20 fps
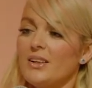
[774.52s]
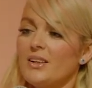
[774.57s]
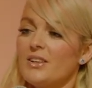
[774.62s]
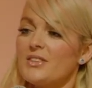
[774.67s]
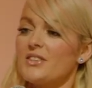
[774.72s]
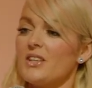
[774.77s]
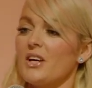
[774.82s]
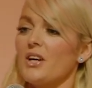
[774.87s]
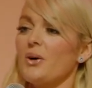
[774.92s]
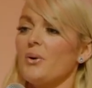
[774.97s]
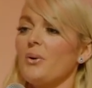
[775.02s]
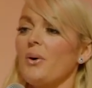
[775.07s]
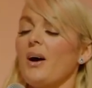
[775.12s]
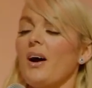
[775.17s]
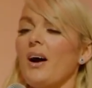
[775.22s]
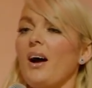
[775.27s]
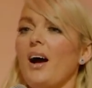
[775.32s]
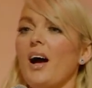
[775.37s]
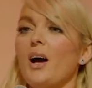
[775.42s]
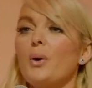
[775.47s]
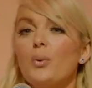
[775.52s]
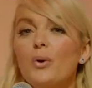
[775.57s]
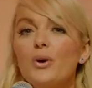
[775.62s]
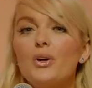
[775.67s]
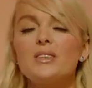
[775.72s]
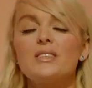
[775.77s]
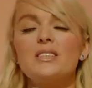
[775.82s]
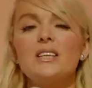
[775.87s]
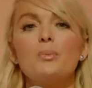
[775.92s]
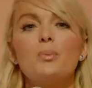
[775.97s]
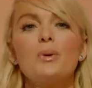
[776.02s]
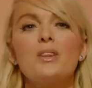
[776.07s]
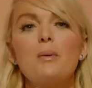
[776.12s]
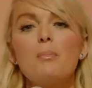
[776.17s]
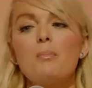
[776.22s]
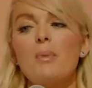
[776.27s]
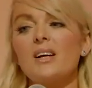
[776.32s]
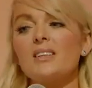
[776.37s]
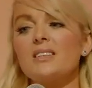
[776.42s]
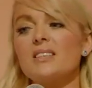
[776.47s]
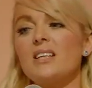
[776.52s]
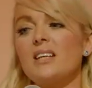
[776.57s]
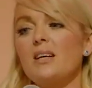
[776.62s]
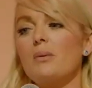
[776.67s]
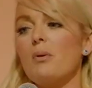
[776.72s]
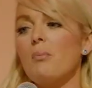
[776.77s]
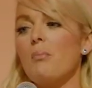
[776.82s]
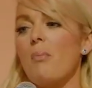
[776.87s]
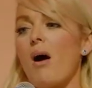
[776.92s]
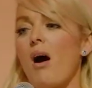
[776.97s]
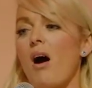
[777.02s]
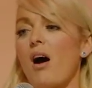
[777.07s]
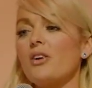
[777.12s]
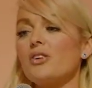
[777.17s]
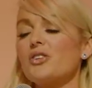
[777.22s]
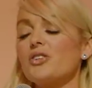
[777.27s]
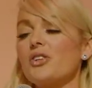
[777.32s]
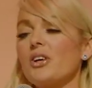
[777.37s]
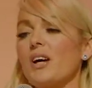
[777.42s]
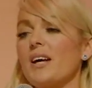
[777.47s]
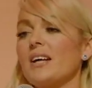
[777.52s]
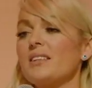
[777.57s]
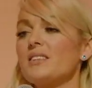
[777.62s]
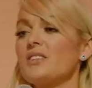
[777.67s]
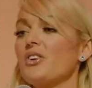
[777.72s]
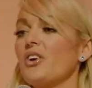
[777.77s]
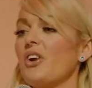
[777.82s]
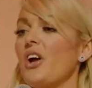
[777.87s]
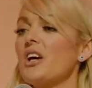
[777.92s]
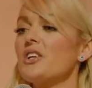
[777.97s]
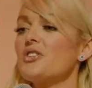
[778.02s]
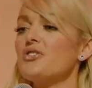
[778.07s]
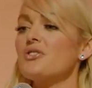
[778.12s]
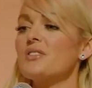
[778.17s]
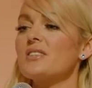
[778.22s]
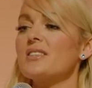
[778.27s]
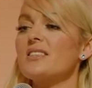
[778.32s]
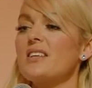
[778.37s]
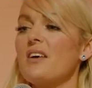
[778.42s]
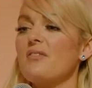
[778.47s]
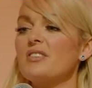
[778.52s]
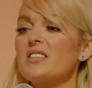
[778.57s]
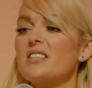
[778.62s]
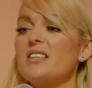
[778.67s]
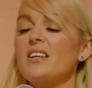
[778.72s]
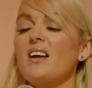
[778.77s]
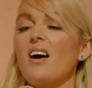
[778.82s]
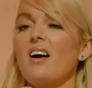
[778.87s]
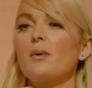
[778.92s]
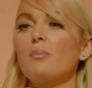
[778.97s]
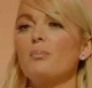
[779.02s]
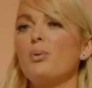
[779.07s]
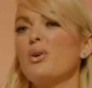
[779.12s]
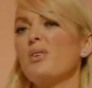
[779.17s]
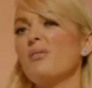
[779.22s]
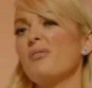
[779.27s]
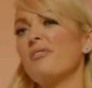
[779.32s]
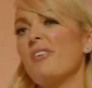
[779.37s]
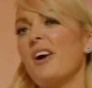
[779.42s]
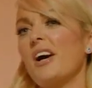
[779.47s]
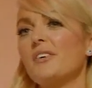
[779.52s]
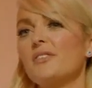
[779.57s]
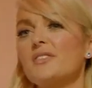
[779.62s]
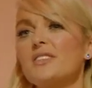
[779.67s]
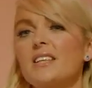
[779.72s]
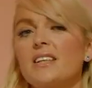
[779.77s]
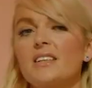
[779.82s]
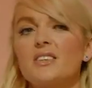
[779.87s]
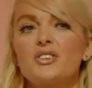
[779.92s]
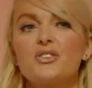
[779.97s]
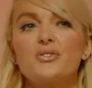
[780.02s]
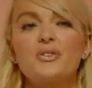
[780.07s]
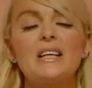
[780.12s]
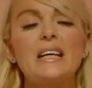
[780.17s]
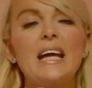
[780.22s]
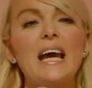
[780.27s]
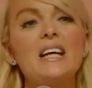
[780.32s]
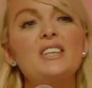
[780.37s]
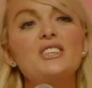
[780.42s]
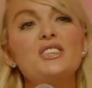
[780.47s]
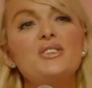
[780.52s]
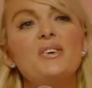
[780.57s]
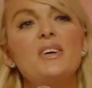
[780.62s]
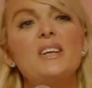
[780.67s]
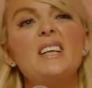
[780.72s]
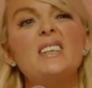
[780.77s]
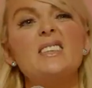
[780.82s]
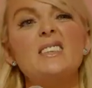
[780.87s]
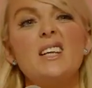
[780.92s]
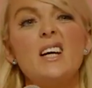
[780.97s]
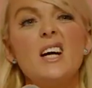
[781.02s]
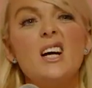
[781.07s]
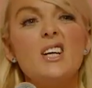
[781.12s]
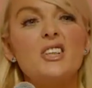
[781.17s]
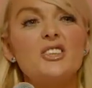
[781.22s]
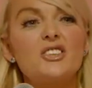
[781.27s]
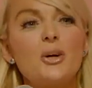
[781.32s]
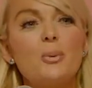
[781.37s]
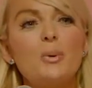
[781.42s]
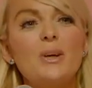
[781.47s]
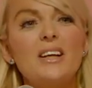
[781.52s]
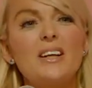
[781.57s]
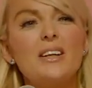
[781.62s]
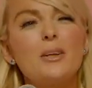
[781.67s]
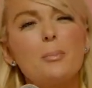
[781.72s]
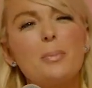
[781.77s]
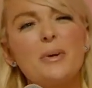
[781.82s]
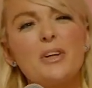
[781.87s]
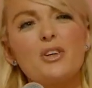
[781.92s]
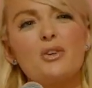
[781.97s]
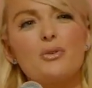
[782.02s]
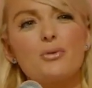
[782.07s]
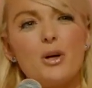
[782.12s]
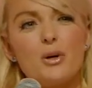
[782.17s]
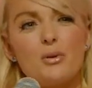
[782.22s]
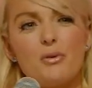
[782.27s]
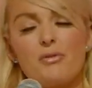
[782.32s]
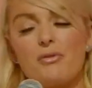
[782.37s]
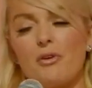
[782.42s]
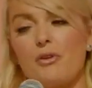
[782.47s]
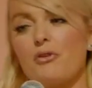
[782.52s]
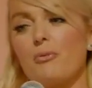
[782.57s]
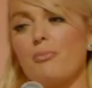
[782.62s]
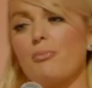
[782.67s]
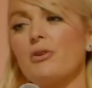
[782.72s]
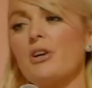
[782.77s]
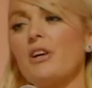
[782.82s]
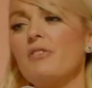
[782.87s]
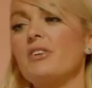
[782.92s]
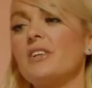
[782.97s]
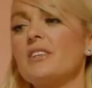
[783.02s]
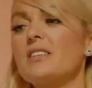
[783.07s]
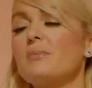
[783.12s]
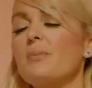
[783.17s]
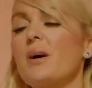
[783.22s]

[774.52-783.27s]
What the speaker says: So I worked deep within my team in March. I ended on 179.563 case credits, so a little bit of growth from the previous